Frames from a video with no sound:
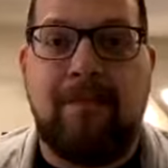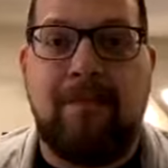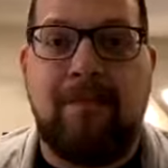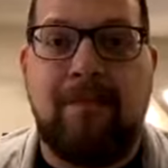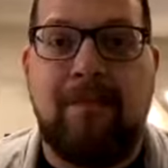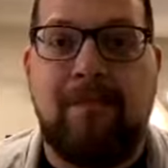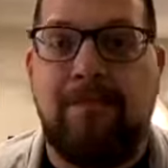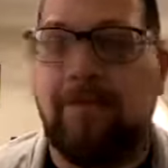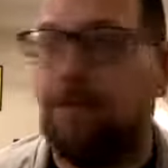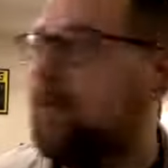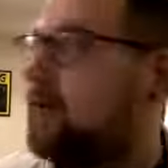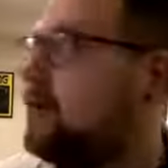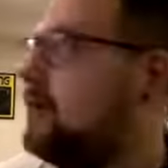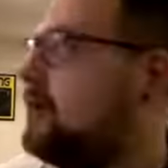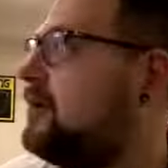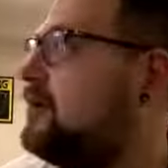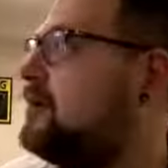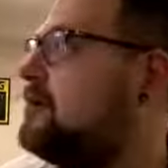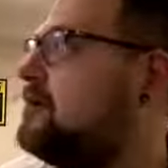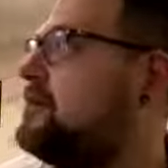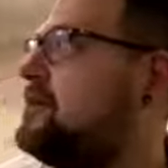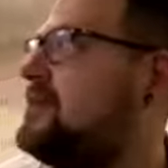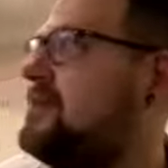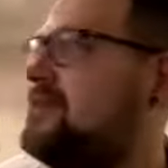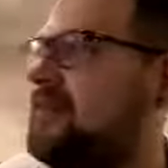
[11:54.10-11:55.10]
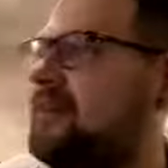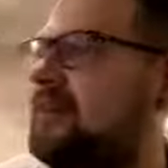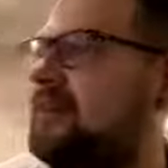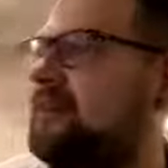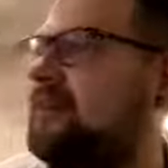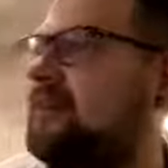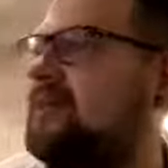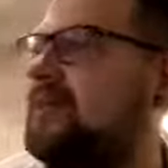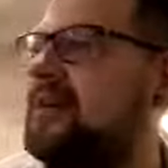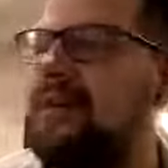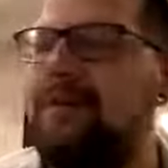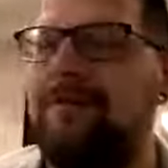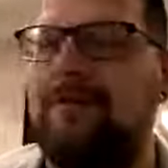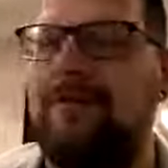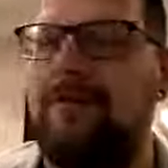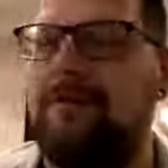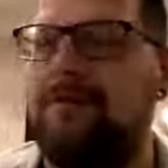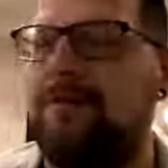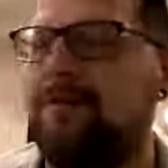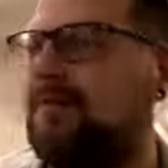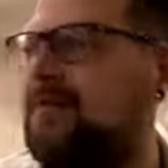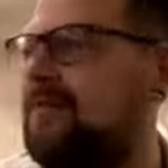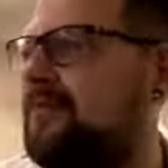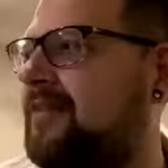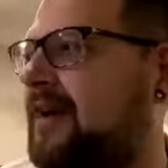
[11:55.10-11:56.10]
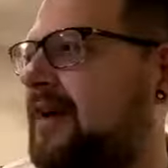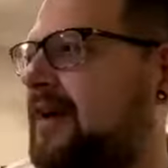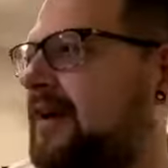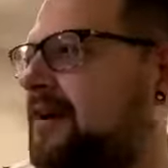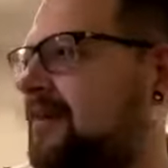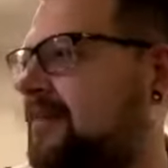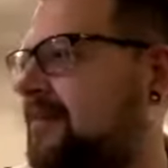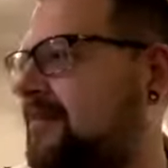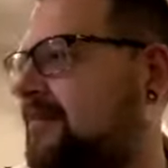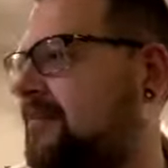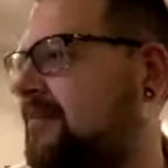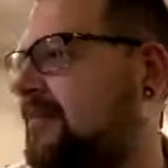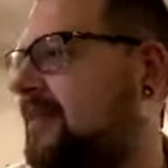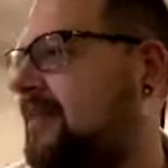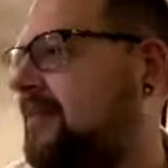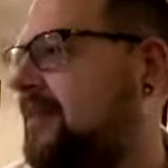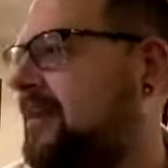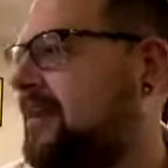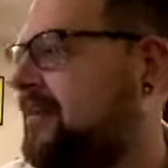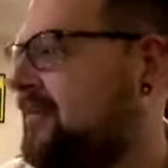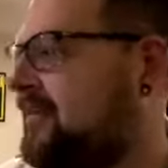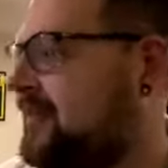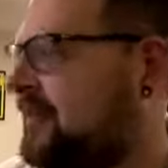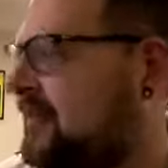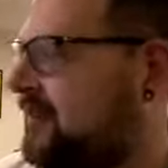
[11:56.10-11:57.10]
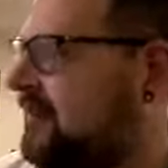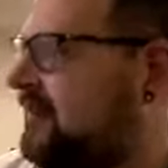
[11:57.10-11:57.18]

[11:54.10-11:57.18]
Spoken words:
before Jesus was even crucified. Oh, thanks.